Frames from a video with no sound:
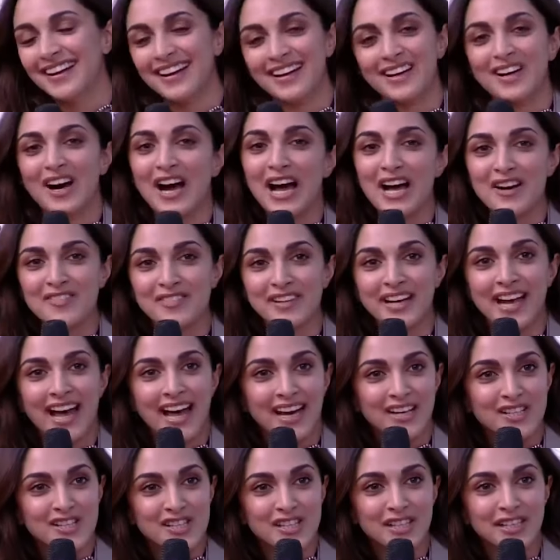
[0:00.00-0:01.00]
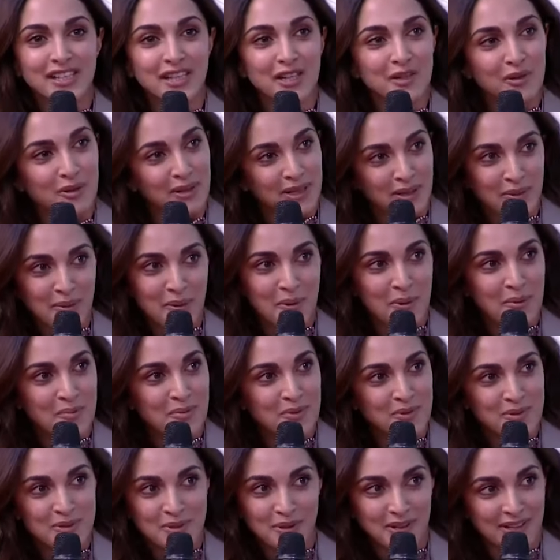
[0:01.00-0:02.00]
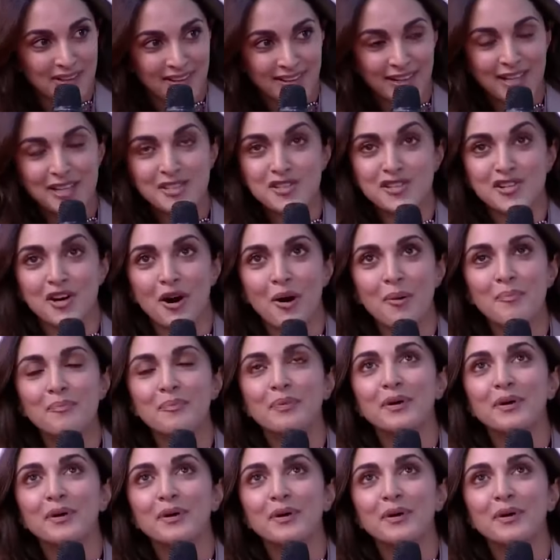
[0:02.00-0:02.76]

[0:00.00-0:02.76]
No, I have an action hero at home who's doing a great job.